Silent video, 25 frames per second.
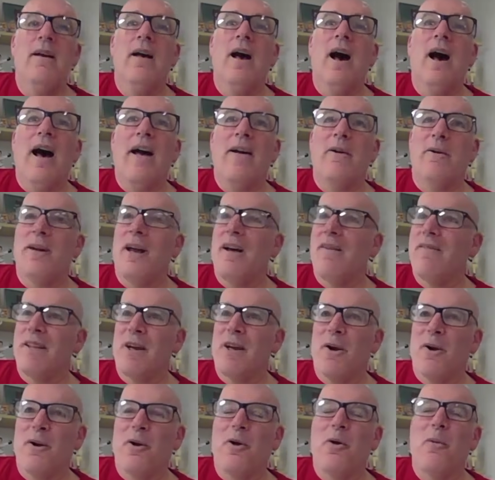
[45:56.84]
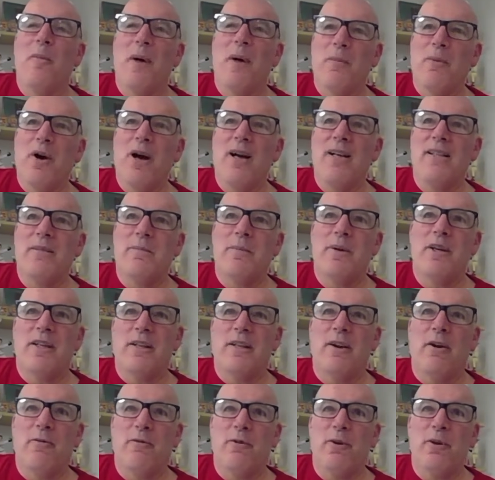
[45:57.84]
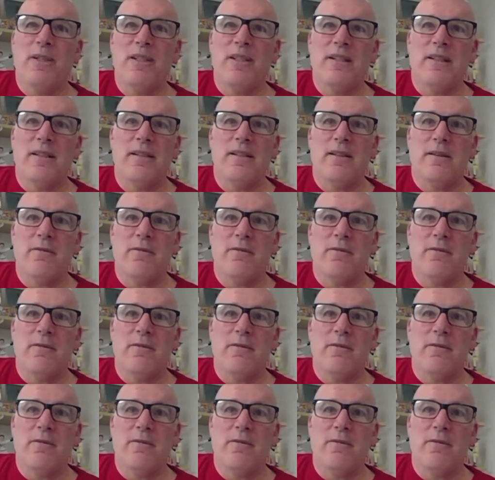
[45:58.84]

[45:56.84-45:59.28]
don't have the article memorized, but for instance,